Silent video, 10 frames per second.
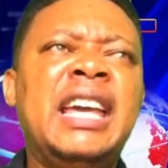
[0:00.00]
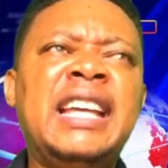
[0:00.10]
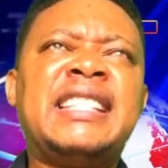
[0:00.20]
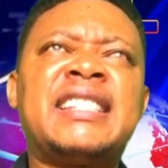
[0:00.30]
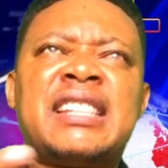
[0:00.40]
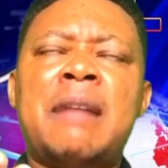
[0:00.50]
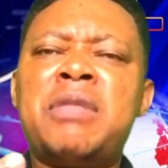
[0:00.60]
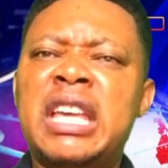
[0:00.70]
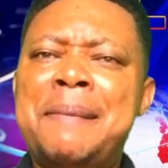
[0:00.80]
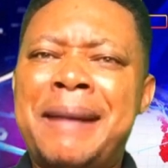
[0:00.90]
It is
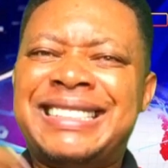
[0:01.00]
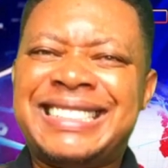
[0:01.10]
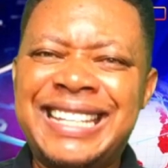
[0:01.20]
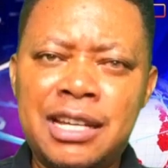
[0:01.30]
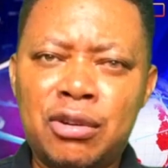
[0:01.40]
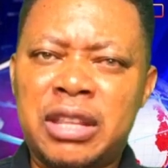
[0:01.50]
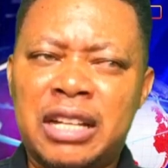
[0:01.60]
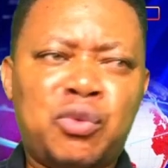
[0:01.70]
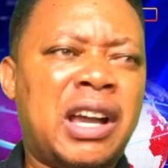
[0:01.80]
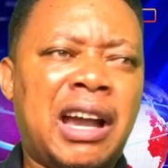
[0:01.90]
something immaterial
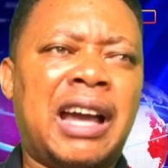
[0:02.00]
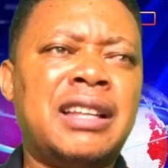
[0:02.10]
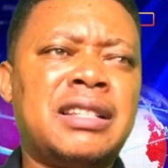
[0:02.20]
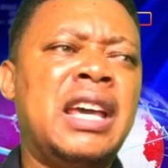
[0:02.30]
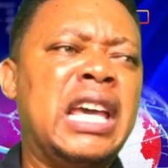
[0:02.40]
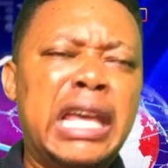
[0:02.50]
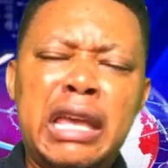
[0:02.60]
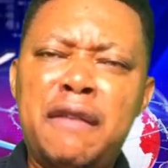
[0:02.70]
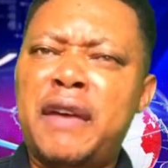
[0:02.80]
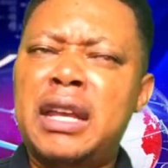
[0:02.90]
that we can't
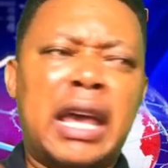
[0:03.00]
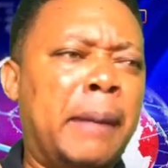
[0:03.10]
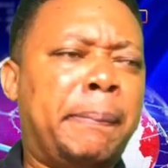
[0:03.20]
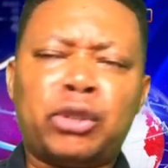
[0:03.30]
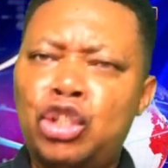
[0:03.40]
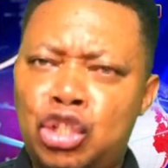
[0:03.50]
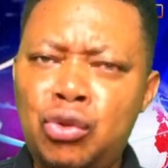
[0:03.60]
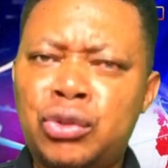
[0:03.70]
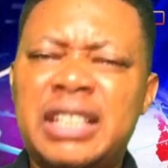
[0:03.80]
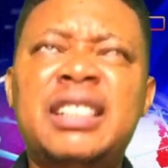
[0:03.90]
even
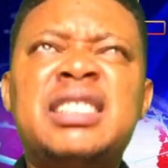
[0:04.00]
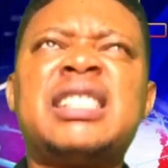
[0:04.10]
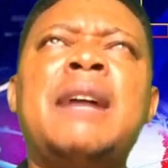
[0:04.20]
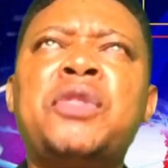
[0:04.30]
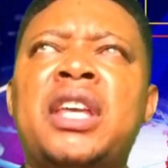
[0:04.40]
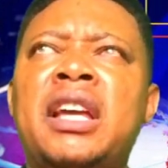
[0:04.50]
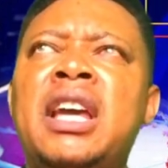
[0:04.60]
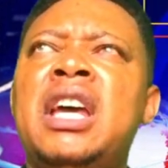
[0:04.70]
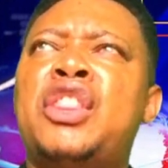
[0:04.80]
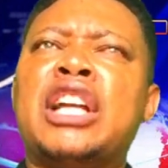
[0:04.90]
produce. It is something
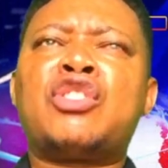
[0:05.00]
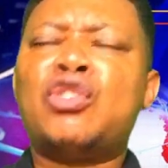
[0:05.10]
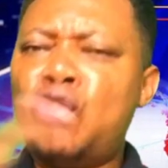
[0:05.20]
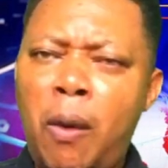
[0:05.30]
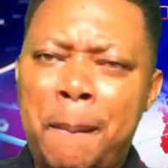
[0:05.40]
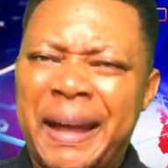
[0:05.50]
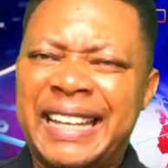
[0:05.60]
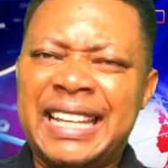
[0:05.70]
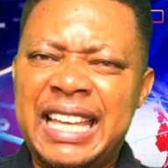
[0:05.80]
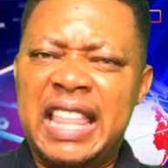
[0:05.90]
that
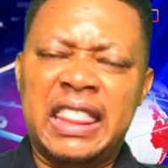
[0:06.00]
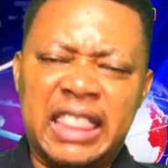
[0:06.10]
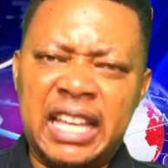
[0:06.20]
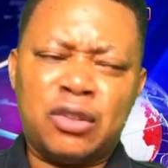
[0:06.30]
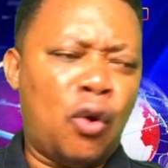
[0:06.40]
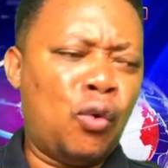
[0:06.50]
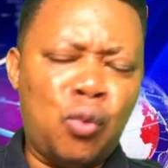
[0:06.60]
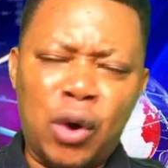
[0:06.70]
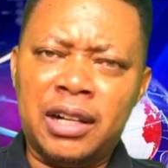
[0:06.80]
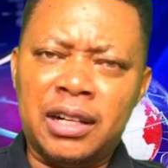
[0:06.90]
nobody in this
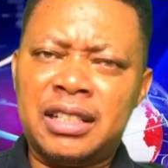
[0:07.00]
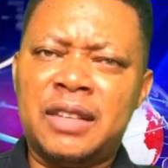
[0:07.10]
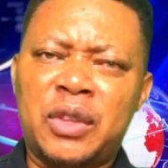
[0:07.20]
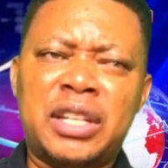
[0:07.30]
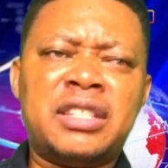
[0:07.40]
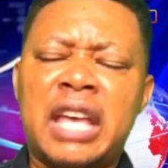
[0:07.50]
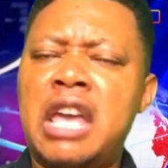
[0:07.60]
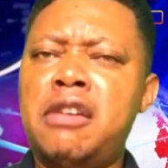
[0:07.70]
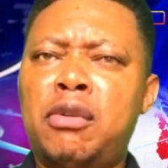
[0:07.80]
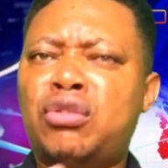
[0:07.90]
world that is
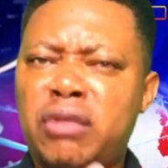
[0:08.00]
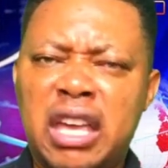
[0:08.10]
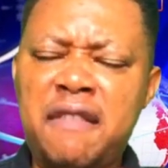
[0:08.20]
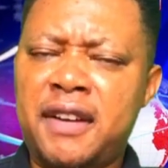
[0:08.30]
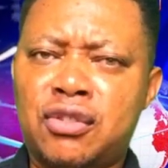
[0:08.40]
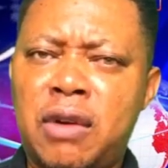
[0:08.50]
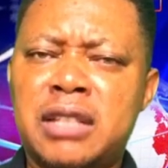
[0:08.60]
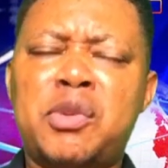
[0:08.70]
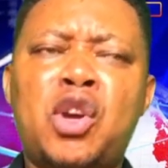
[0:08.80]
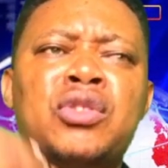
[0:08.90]
able to give unto
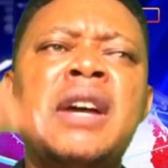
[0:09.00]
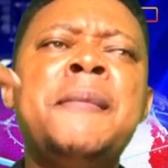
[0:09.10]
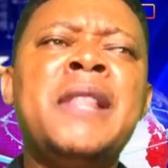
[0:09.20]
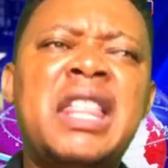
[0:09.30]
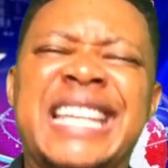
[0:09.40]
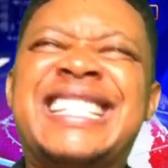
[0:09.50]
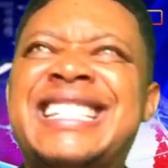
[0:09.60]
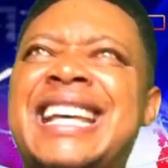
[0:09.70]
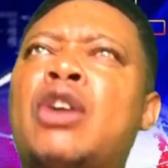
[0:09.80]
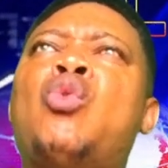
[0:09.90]
us, because this
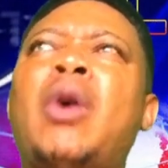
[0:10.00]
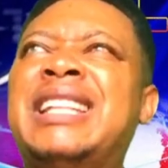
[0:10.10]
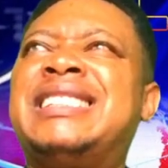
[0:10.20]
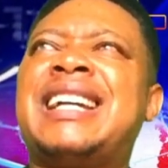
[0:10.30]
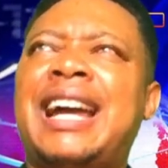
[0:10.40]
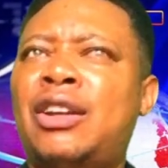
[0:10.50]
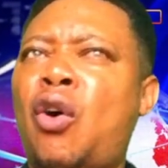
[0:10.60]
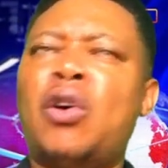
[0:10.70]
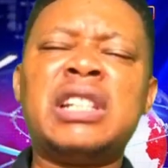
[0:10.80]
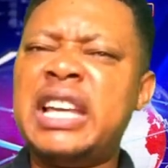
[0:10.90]
is a quality can
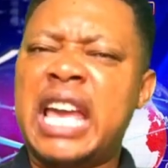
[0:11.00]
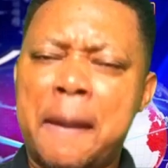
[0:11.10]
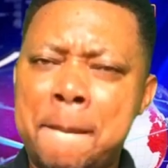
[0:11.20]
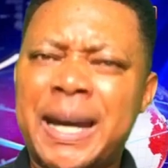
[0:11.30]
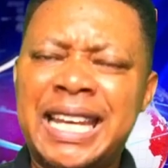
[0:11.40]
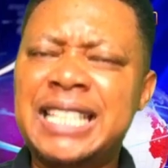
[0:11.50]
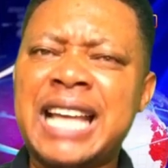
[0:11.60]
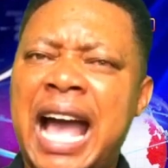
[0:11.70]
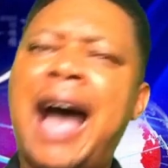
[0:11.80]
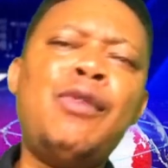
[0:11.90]
only
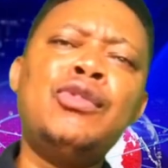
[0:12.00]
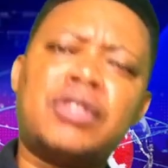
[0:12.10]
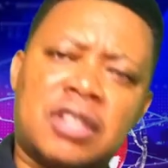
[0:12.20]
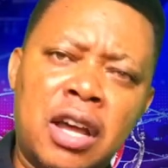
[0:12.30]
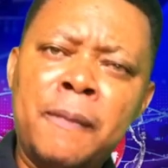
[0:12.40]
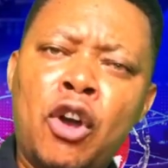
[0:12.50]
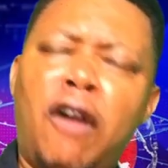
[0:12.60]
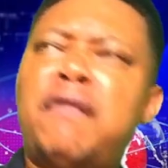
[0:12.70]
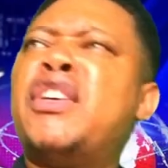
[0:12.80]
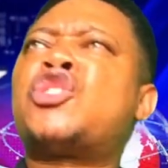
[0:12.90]
emanate out
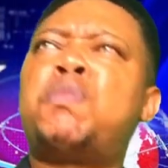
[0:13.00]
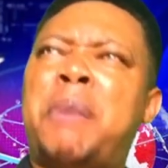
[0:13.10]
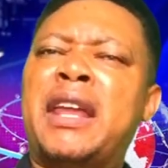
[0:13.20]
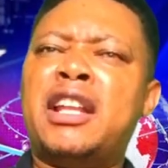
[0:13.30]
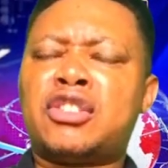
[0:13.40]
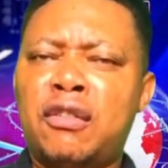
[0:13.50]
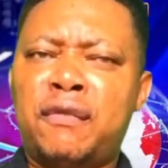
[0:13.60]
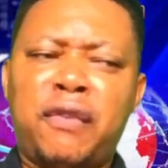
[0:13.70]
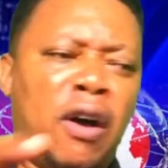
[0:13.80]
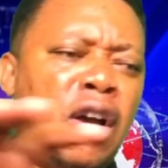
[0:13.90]
of the spirit
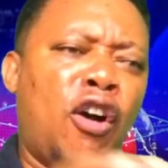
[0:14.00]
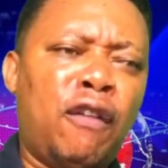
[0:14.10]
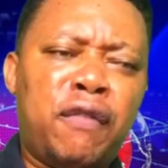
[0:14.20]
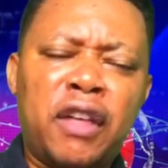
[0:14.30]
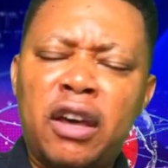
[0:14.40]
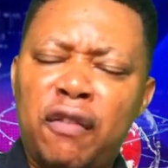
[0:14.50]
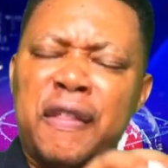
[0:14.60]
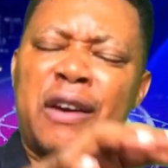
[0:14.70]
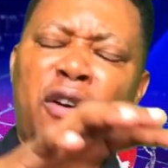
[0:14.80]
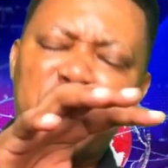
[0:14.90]
of
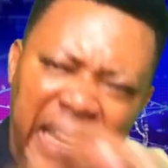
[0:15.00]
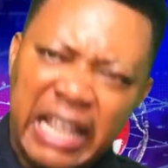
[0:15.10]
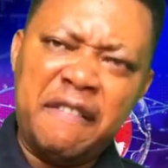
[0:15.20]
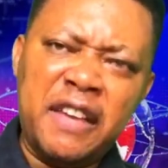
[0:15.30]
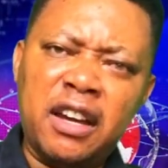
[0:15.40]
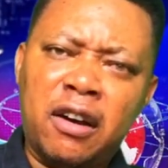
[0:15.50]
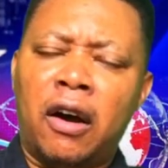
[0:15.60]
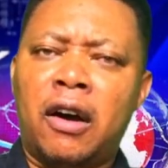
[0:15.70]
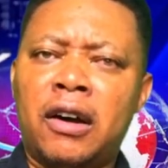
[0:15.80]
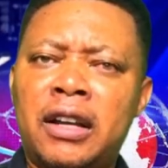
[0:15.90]
the living
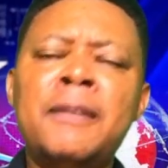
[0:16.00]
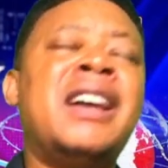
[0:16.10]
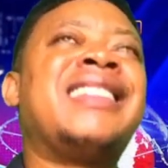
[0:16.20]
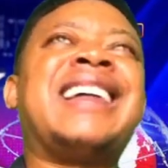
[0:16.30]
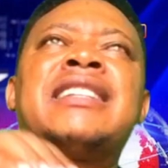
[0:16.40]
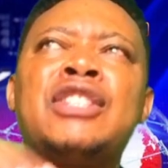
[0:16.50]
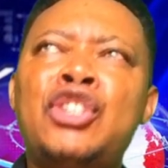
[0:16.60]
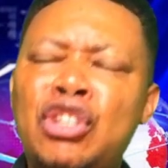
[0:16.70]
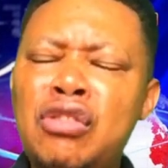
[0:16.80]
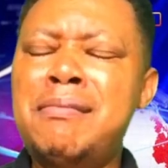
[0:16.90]
God, that
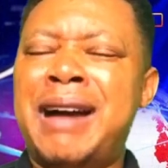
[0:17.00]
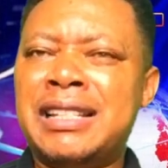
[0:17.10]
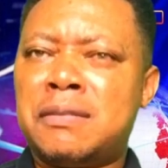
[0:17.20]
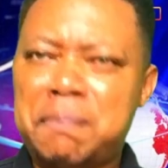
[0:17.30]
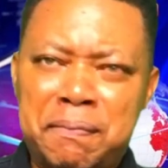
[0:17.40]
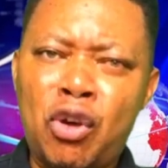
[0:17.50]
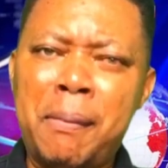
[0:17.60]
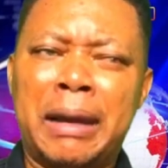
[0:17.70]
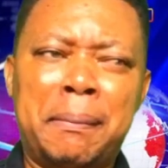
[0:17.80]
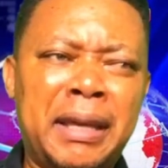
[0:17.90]

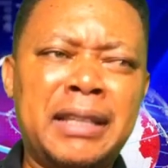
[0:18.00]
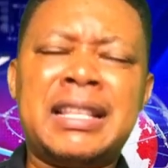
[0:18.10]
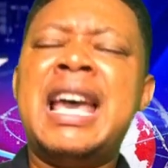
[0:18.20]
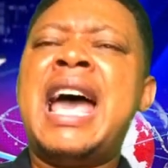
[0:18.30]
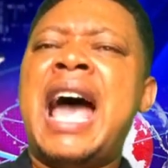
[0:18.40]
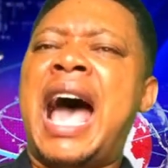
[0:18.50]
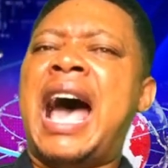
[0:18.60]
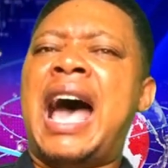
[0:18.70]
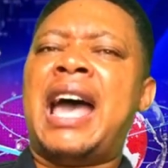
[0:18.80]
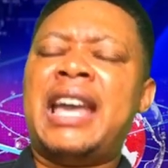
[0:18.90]
human beings
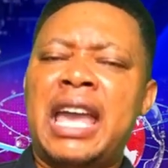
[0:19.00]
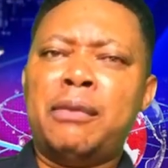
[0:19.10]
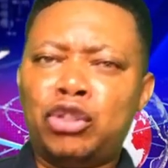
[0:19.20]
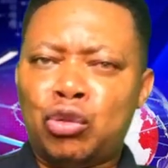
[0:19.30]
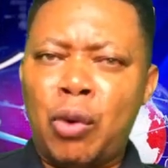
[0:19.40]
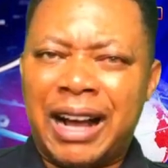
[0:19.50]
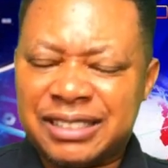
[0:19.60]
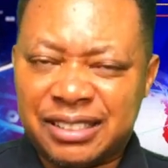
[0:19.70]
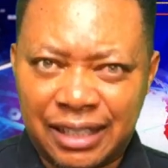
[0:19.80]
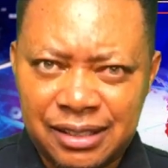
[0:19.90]
are able to
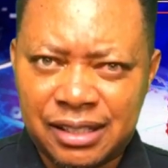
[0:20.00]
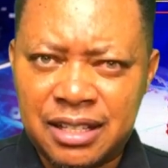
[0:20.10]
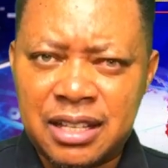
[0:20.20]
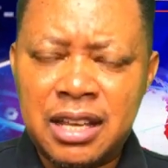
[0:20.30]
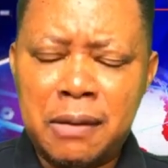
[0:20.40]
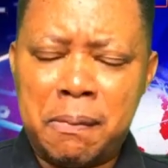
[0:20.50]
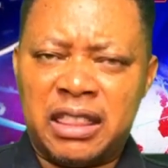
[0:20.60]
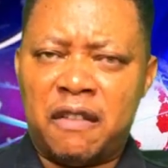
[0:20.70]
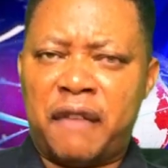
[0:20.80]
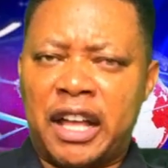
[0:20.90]
access it by
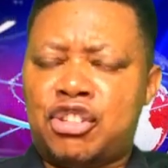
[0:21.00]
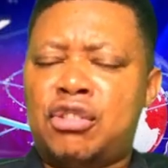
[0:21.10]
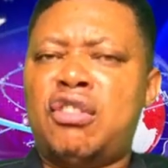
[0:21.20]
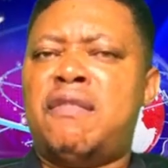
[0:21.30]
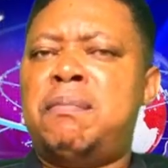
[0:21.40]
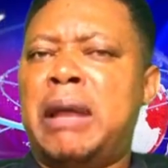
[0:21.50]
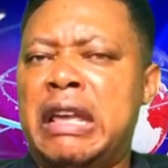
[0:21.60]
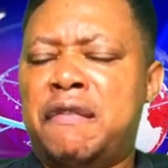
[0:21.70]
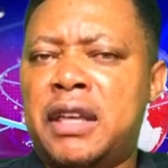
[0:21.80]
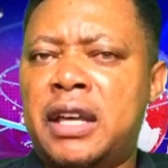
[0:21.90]
the virtue of
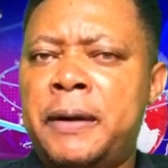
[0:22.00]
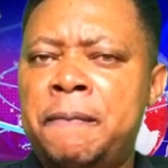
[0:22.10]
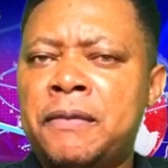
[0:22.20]
believing